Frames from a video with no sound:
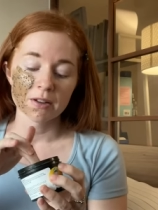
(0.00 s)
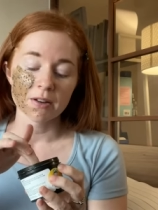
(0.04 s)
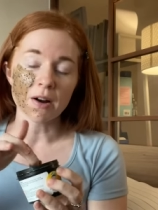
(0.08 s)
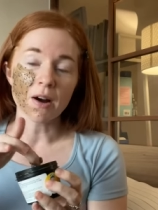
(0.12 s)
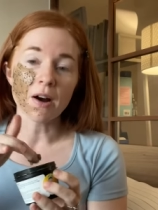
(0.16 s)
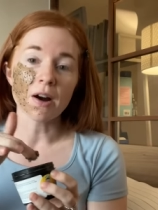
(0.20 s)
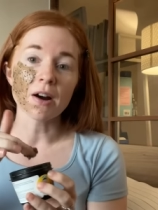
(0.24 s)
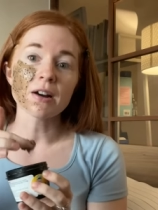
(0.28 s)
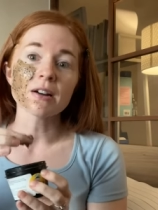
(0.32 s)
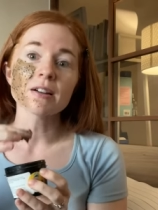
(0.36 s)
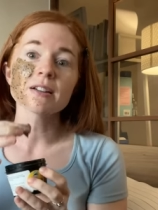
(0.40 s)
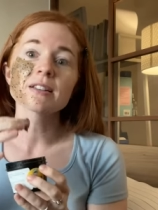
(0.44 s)

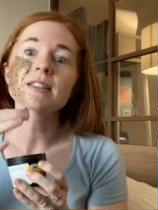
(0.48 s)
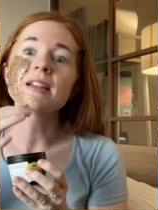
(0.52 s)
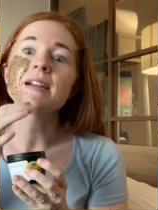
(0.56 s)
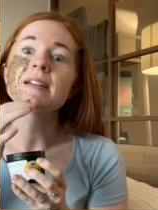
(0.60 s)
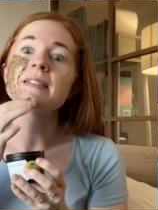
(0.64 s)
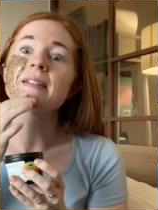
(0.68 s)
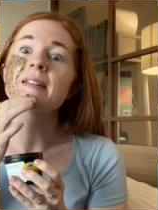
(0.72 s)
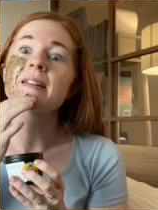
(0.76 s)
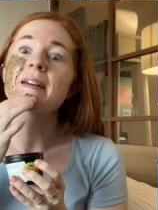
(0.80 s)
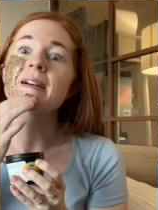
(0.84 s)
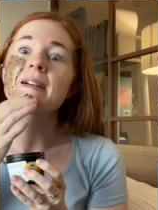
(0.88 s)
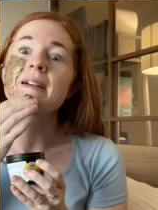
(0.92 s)
arcs,
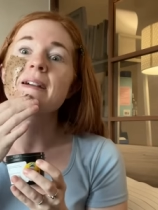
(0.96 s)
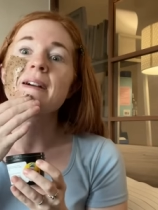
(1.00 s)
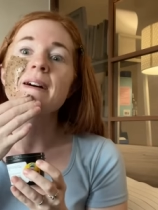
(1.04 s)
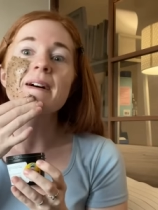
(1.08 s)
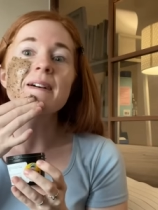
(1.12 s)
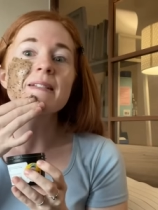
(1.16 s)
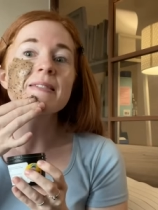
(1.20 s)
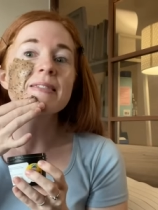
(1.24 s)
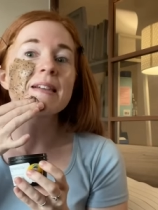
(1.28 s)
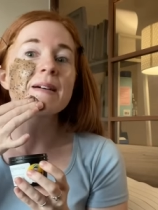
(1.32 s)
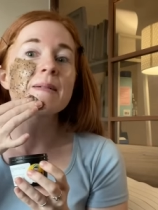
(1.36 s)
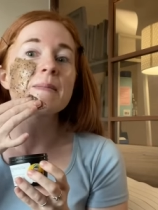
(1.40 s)
and then I
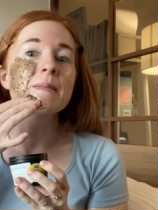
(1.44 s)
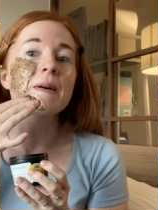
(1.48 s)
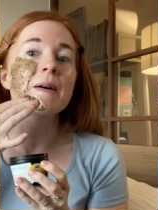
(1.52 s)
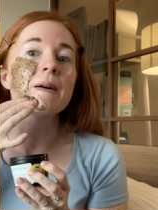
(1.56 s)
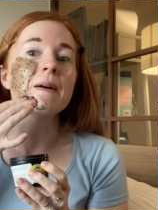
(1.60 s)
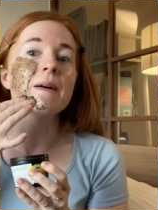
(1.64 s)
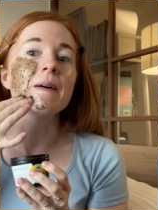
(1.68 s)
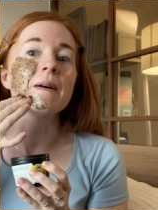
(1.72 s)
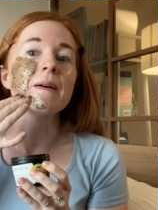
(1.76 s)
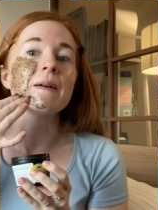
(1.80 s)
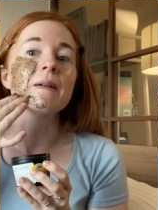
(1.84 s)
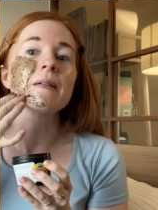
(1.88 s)
got them
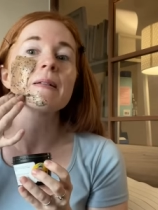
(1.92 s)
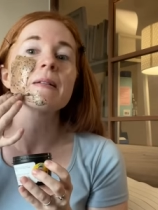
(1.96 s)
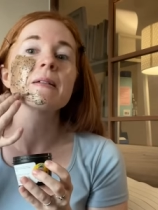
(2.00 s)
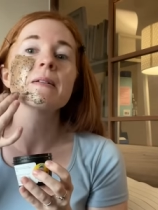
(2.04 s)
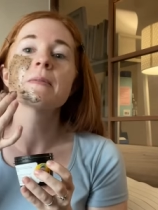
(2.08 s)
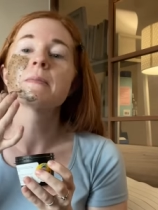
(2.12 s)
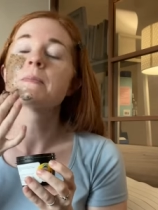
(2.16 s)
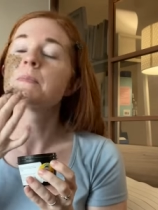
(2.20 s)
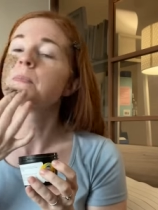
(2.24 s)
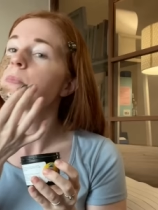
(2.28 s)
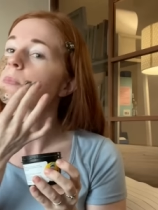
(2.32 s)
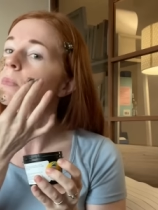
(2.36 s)
all.
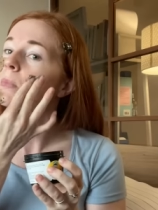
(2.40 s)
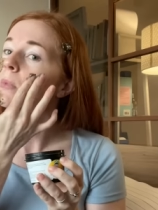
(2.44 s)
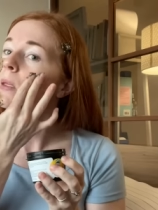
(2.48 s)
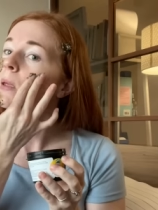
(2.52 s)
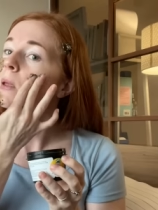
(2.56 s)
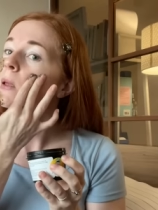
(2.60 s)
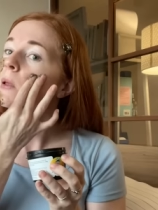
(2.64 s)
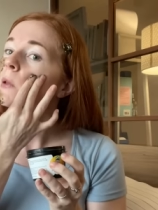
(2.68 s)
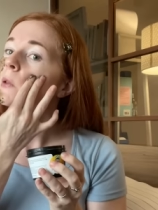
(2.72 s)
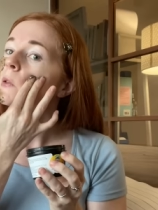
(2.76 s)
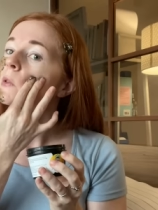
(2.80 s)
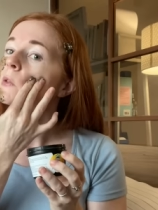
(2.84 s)

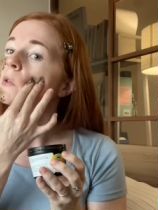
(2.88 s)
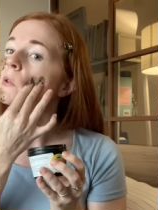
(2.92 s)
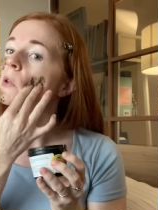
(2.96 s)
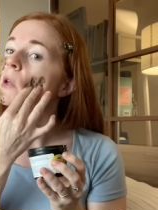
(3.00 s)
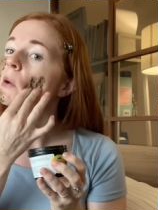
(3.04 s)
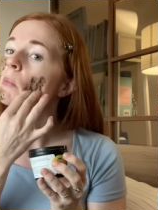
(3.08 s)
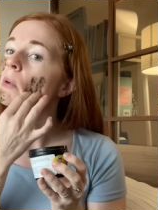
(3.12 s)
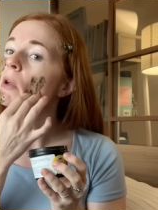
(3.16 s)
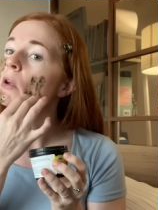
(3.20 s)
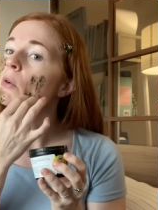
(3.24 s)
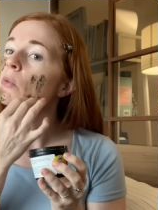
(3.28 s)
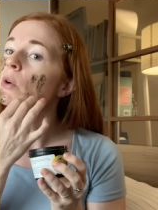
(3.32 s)
So now
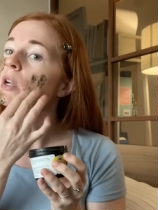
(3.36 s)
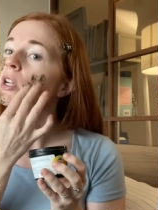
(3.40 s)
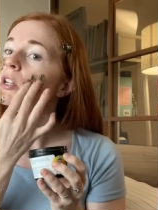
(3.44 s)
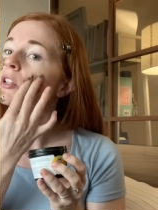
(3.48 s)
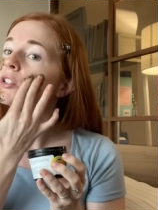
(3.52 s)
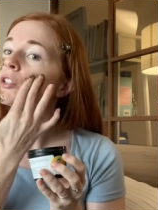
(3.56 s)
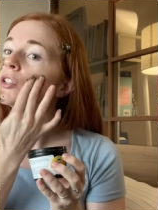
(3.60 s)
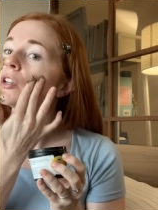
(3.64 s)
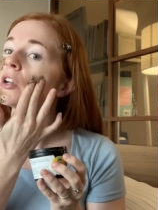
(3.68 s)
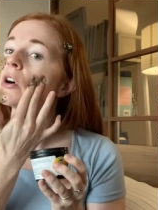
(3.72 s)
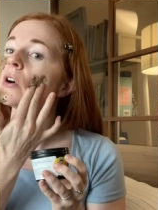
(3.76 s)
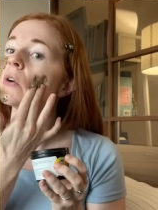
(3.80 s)
my
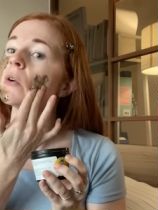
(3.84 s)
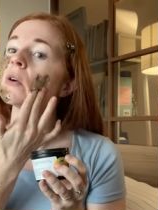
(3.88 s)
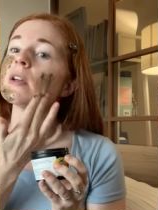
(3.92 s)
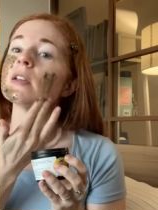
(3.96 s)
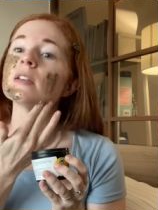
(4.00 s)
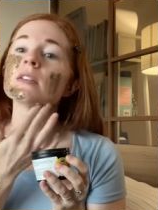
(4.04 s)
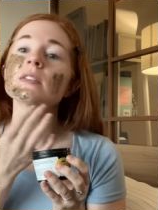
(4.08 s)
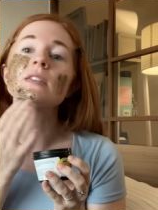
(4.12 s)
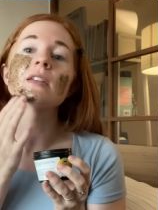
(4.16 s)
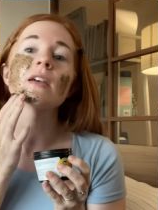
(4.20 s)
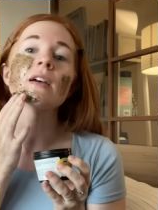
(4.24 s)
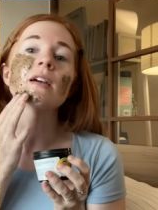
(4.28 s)
ratio
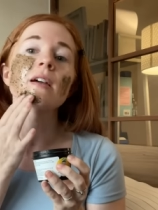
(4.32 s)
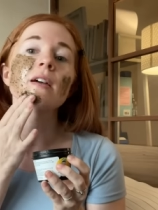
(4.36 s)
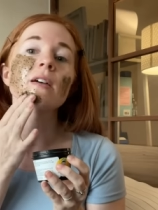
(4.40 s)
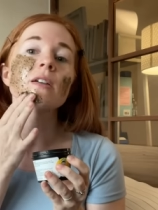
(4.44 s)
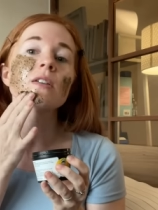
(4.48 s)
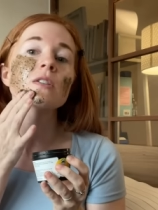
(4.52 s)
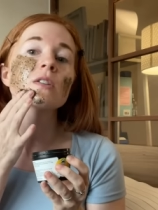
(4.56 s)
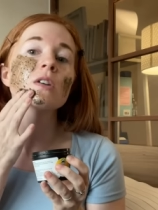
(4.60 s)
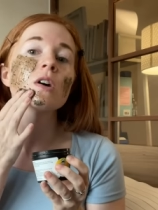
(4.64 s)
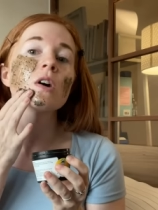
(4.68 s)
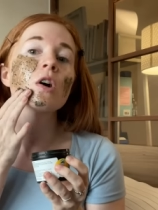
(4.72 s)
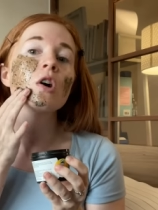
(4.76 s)
is like
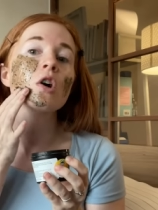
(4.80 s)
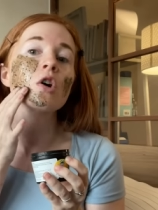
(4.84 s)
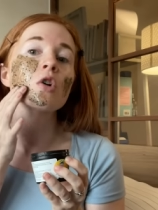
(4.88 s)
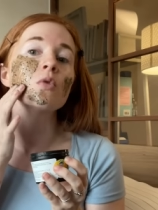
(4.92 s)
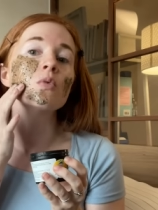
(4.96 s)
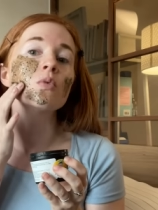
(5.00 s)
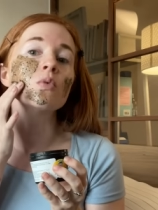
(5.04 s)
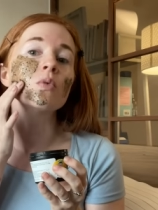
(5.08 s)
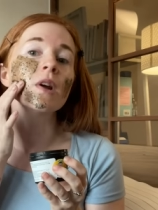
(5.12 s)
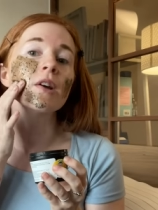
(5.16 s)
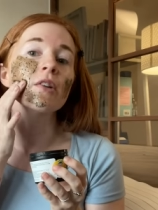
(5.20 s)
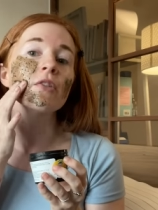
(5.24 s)

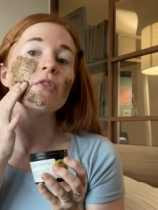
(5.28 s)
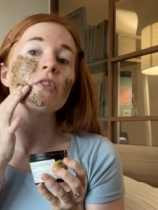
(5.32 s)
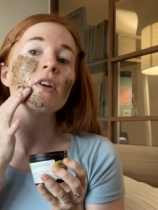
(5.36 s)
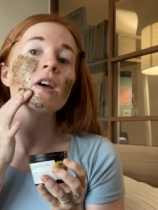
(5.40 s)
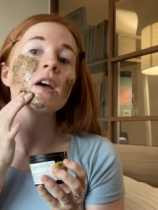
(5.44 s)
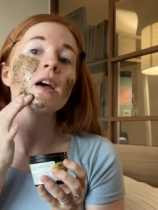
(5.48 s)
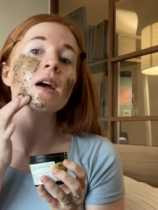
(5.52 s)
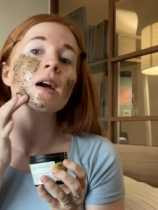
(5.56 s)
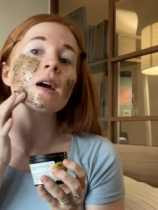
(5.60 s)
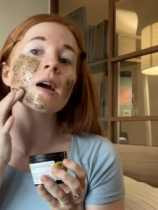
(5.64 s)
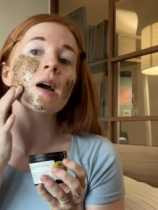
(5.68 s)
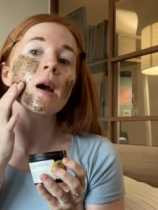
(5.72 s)

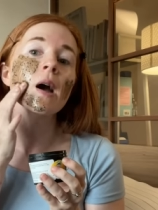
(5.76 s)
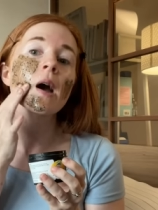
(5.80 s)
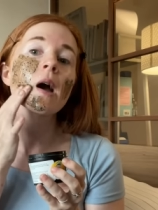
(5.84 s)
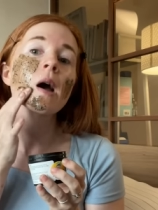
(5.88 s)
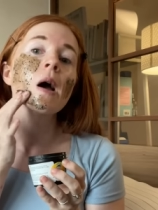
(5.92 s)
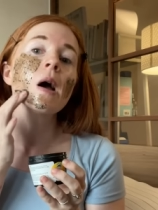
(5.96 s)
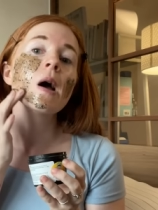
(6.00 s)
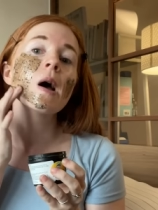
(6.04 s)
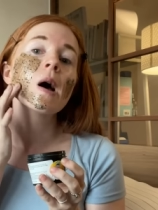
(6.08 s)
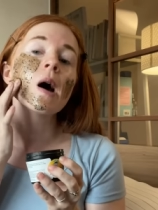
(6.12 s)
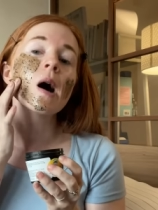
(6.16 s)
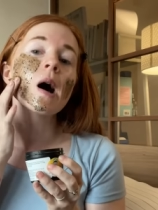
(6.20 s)
horrific.
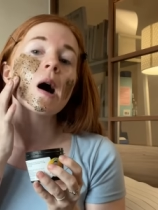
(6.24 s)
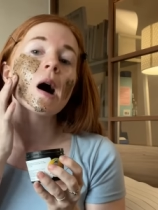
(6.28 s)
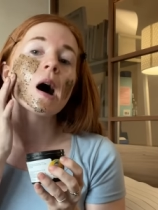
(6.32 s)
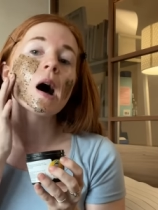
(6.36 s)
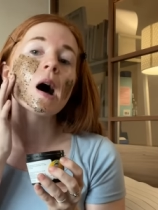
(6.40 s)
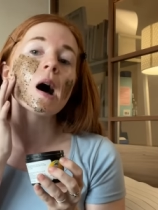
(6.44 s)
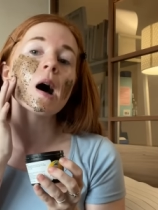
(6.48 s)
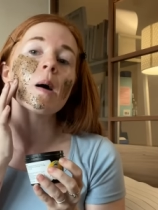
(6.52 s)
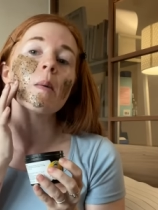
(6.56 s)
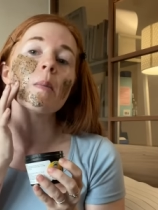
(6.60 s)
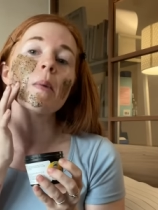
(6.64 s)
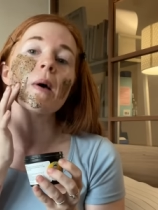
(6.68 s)

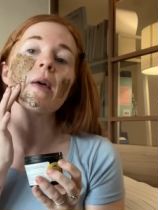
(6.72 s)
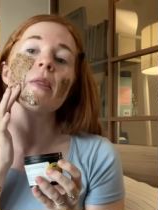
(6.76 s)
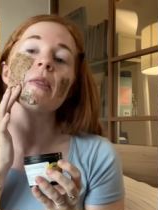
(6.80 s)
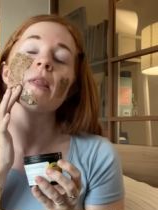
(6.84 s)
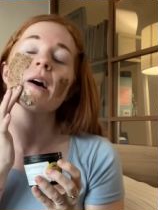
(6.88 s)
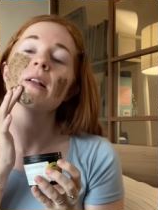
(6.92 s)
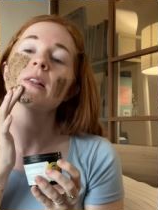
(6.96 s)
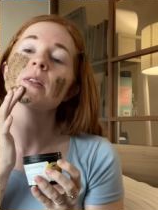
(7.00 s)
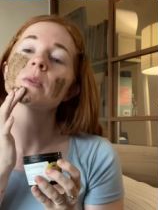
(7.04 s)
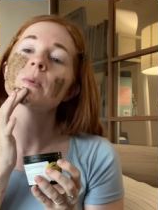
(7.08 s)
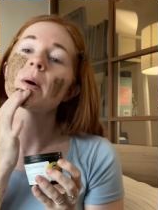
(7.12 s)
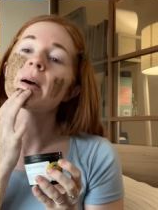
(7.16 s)
And
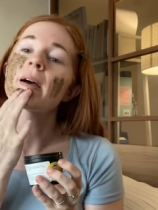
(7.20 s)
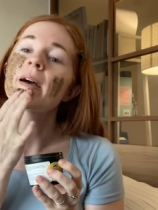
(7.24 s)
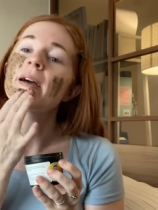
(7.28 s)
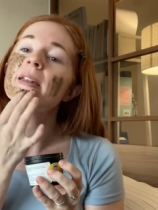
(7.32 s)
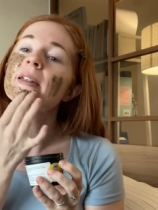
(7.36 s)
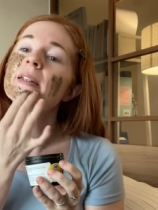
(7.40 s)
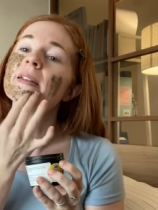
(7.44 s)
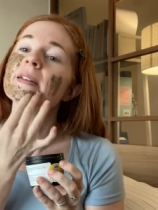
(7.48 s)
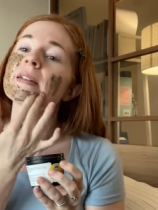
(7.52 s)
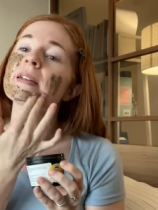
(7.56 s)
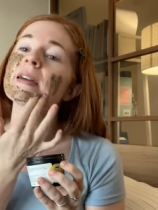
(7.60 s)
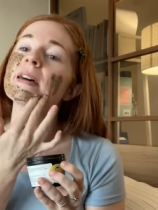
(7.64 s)
that's why I
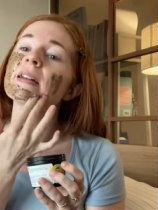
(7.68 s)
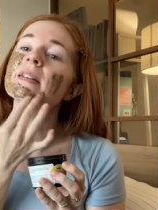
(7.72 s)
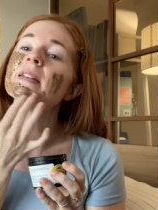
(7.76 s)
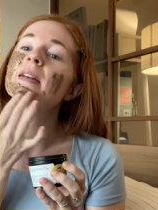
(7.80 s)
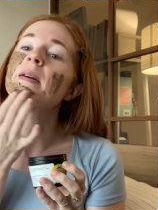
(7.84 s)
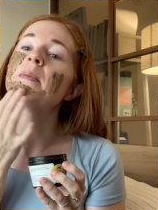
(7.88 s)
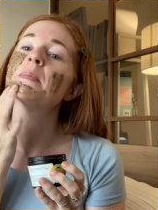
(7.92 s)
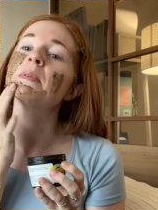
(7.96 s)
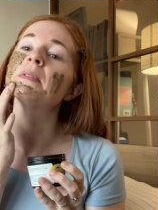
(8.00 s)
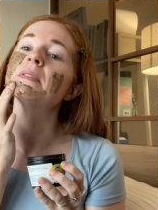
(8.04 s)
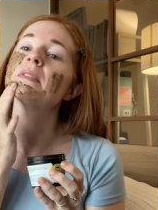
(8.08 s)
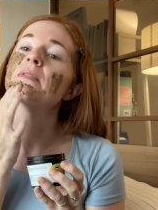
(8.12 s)
didn't get
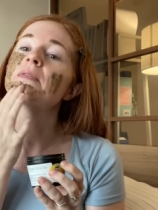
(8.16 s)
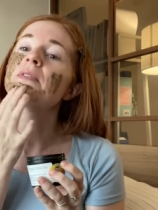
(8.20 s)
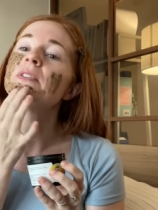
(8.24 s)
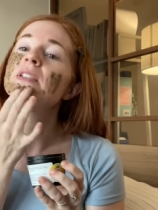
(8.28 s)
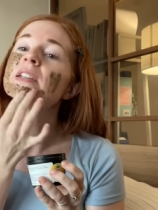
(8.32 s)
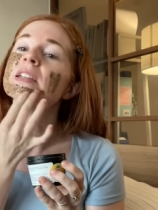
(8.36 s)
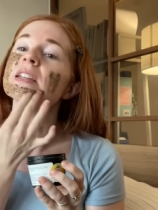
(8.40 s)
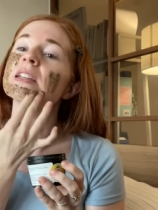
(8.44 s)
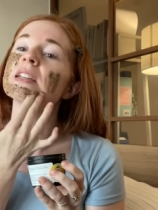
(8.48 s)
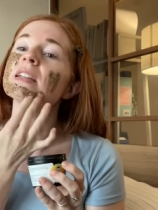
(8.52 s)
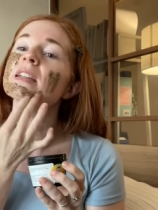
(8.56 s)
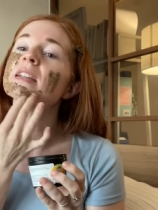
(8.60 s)
Tempest of
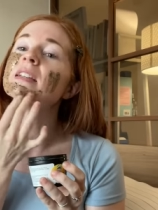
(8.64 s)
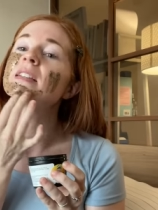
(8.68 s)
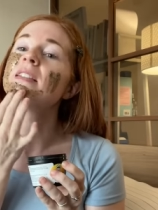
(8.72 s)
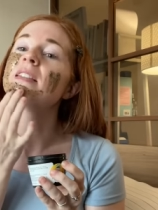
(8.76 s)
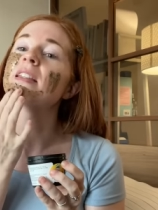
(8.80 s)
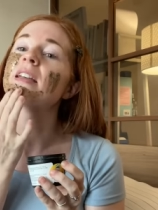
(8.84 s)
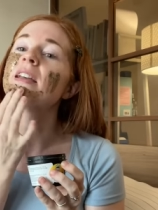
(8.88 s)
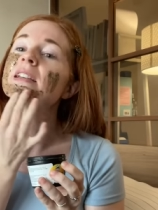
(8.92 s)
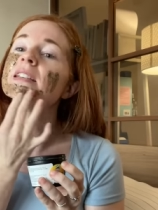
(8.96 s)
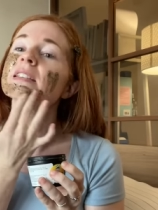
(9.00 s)
Tea, is they